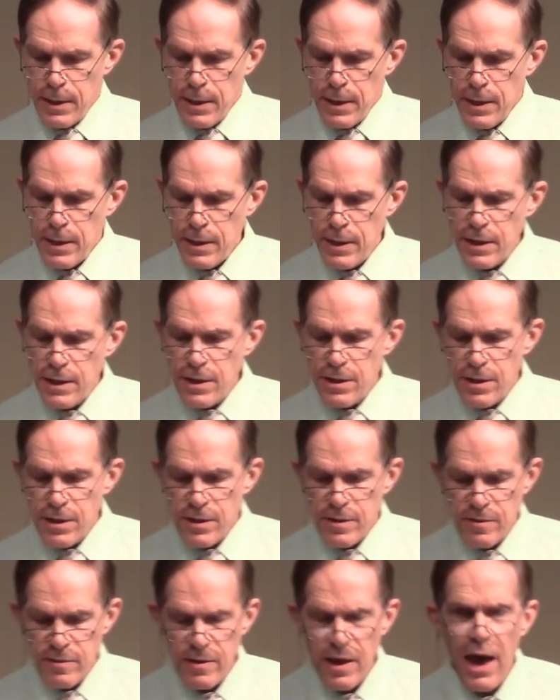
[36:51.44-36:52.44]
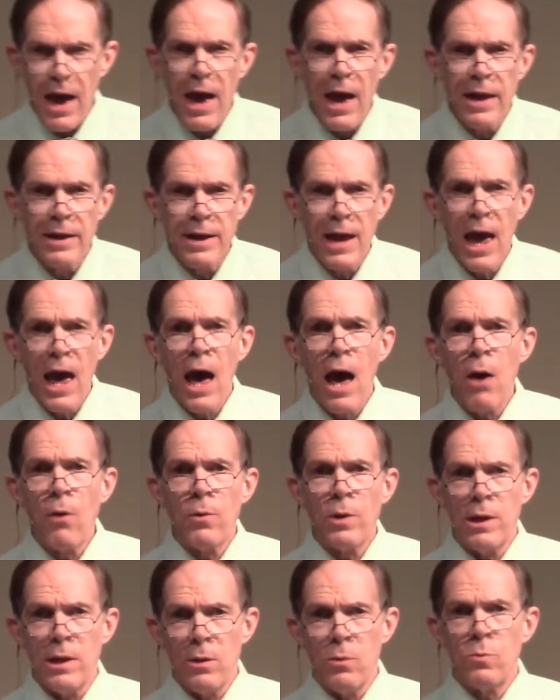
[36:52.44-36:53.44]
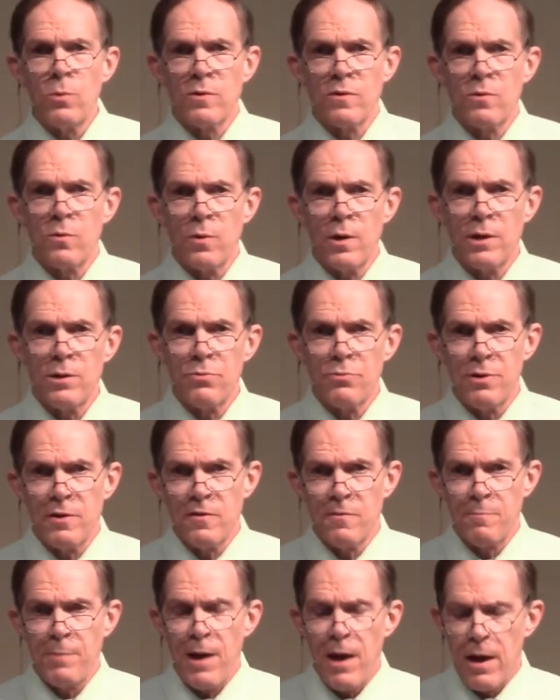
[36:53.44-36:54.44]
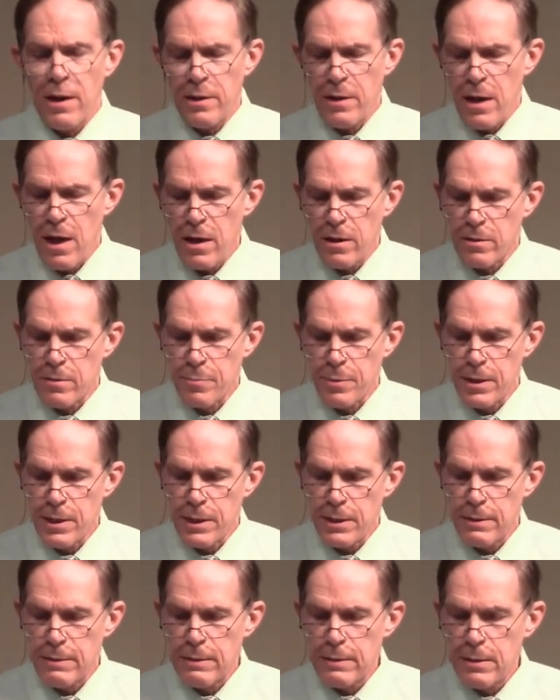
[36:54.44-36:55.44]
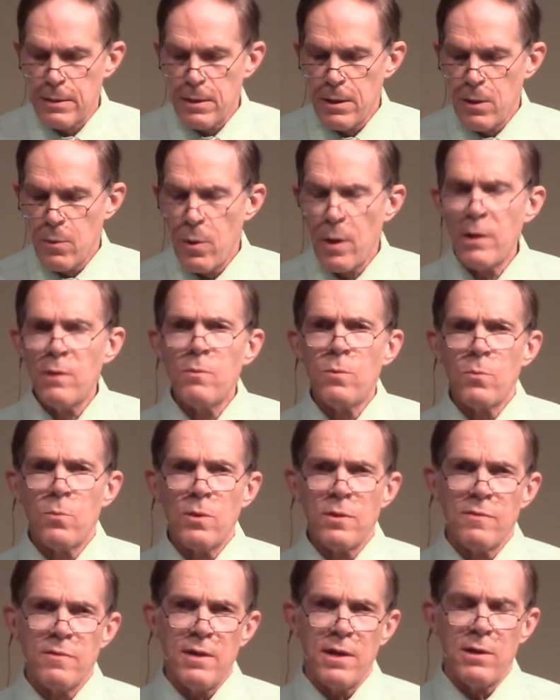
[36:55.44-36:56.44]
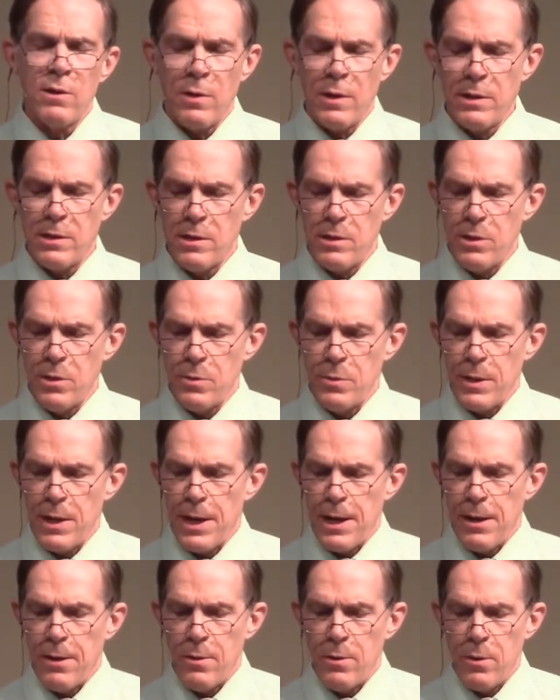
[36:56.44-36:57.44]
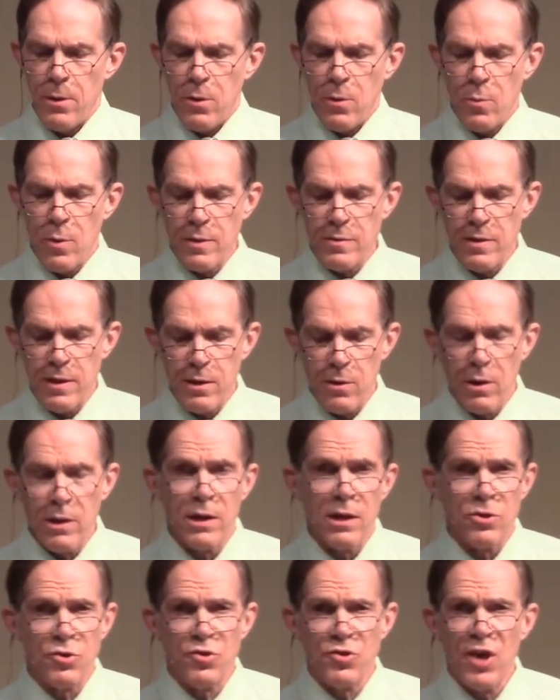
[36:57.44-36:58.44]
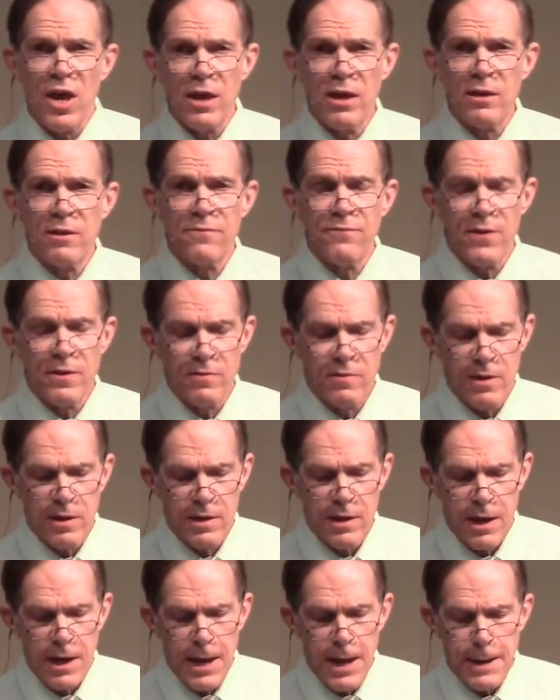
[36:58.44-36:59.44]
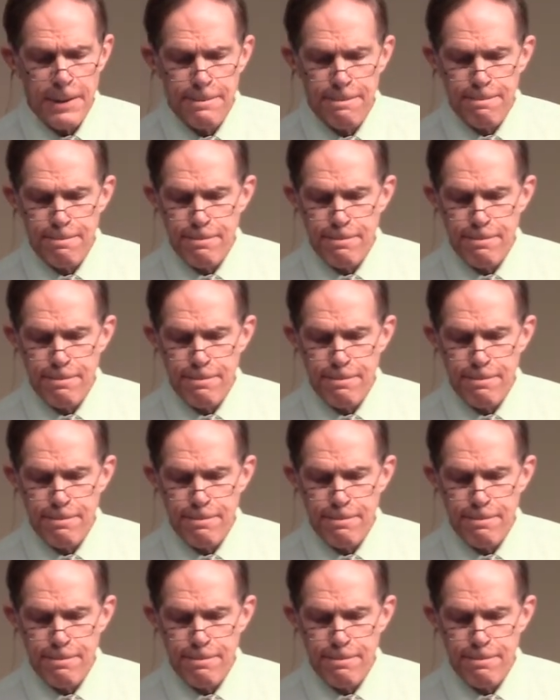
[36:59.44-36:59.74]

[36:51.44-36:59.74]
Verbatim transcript: He needed to decide how he was going to respond honorably. What was he going to do now? Was he going to shake his fist at God?